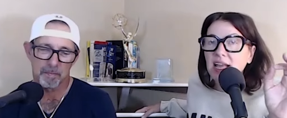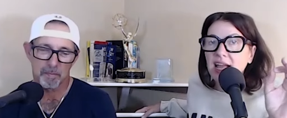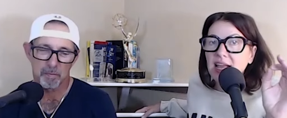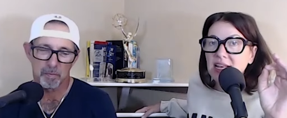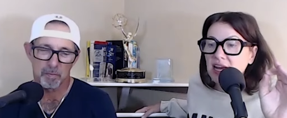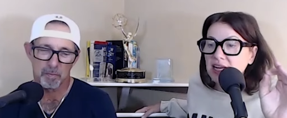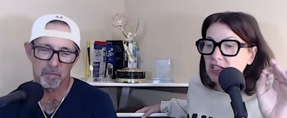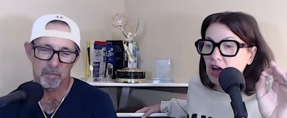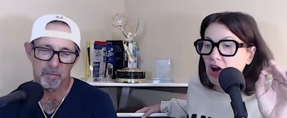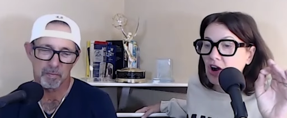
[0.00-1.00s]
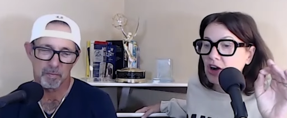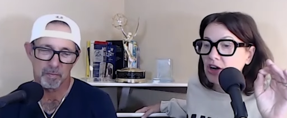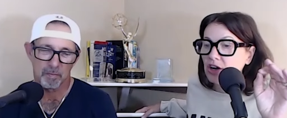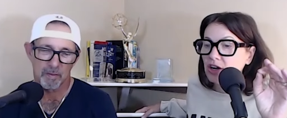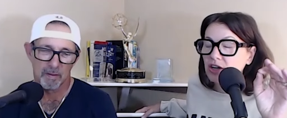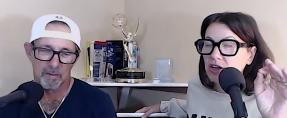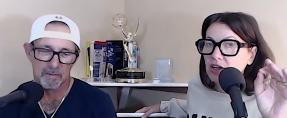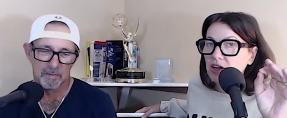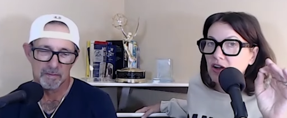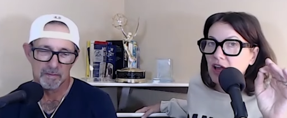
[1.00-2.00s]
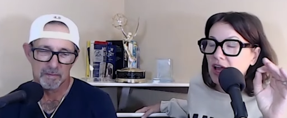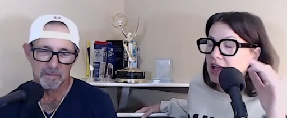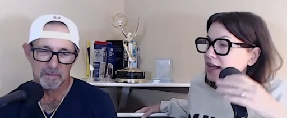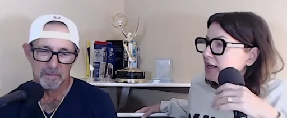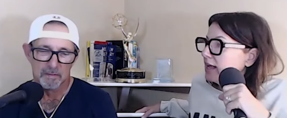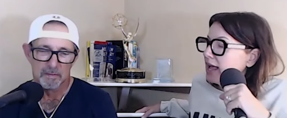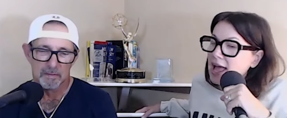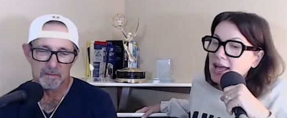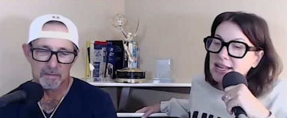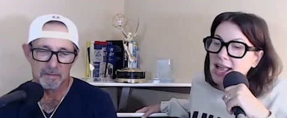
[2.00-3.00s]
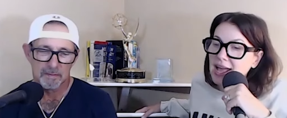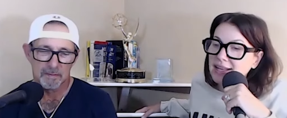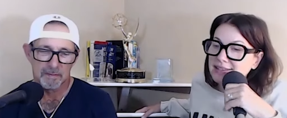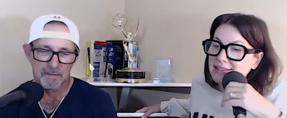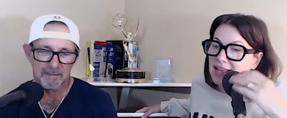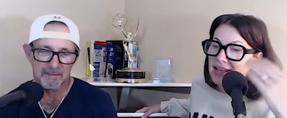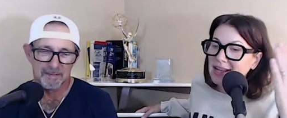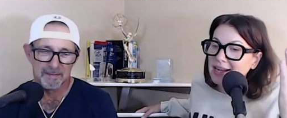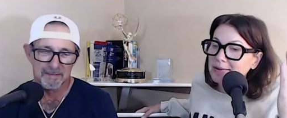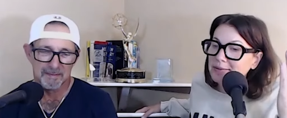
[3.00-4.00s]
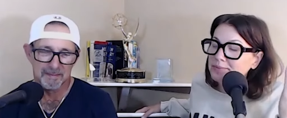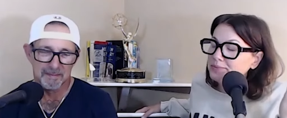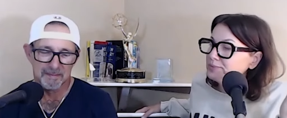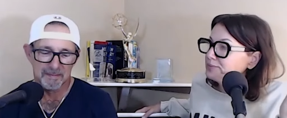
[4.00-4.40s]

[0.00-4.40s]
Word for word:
Speaker 1: a nice car okay and he has a um